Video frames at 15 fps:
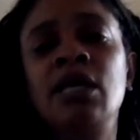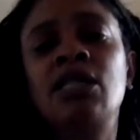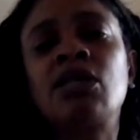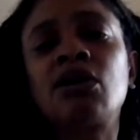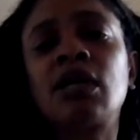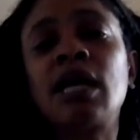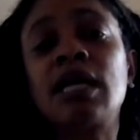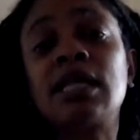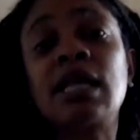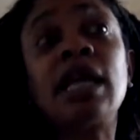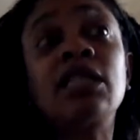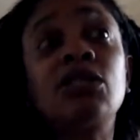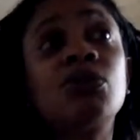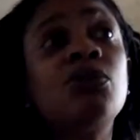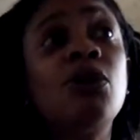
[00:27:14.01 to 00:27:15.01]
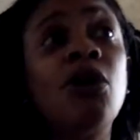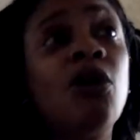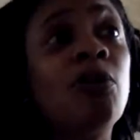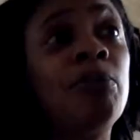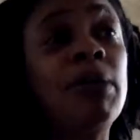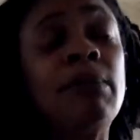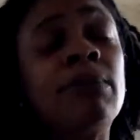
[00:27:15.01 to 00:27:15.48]
So, yes, I do
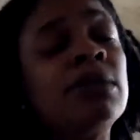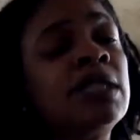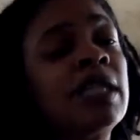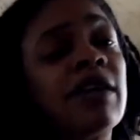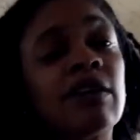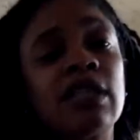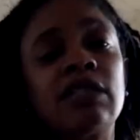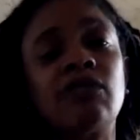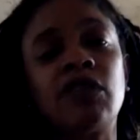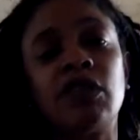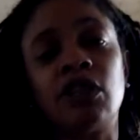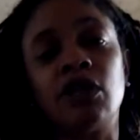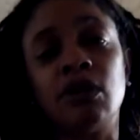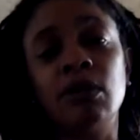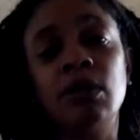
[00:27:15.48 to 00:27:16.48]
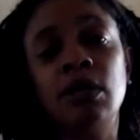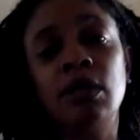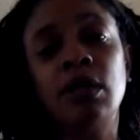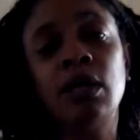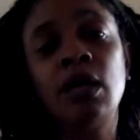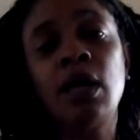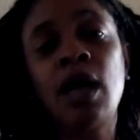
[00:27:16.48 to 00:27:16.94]
hope people share this video.
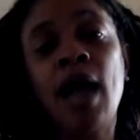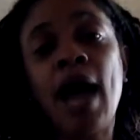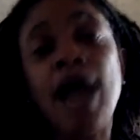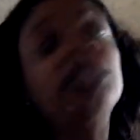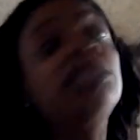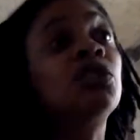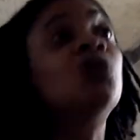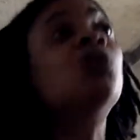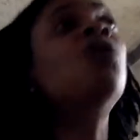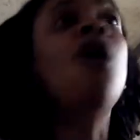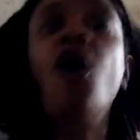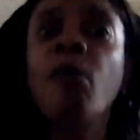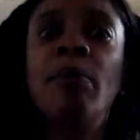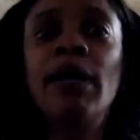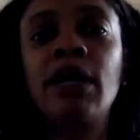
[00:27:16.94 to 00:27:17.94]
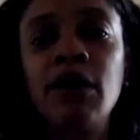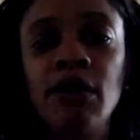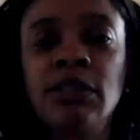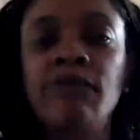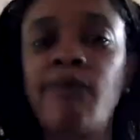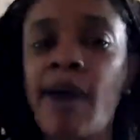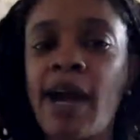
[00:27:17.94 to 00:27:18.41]
I do hope it
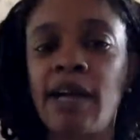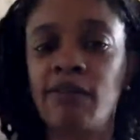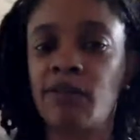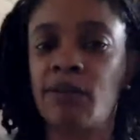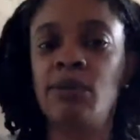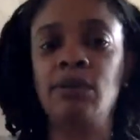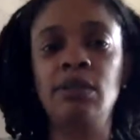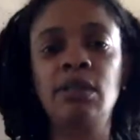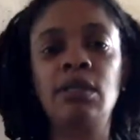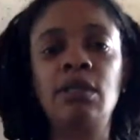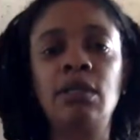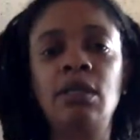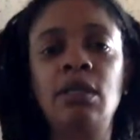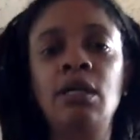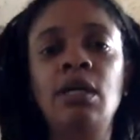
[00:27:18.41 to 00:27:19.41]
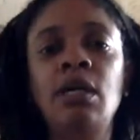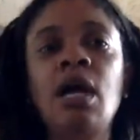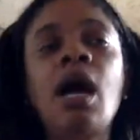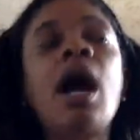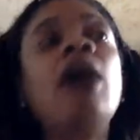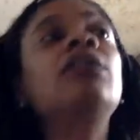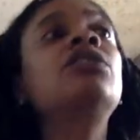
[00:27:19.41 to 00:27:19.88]
goes viral.
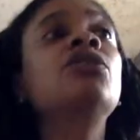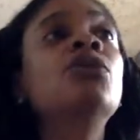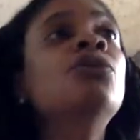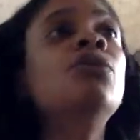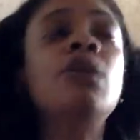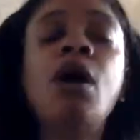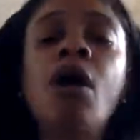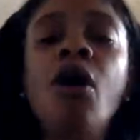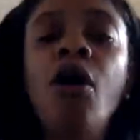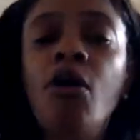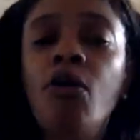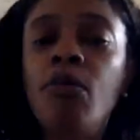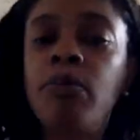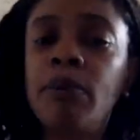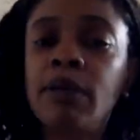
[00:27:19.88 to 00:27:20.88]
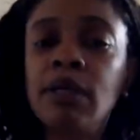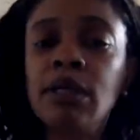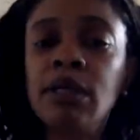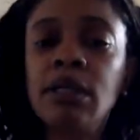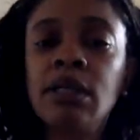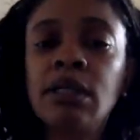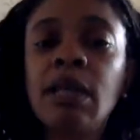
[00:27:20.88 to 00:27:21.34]
I do hope
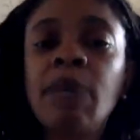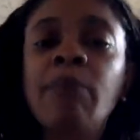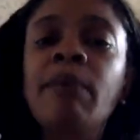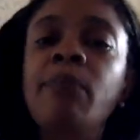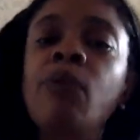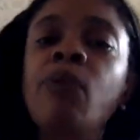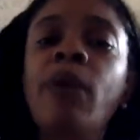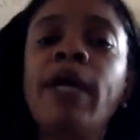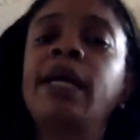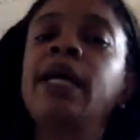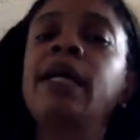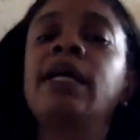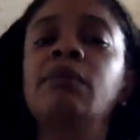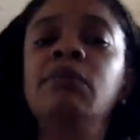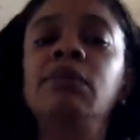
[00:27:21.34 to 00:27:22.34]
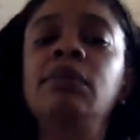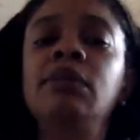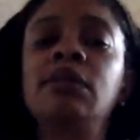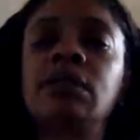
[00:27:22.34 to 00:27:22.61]
that people wake up.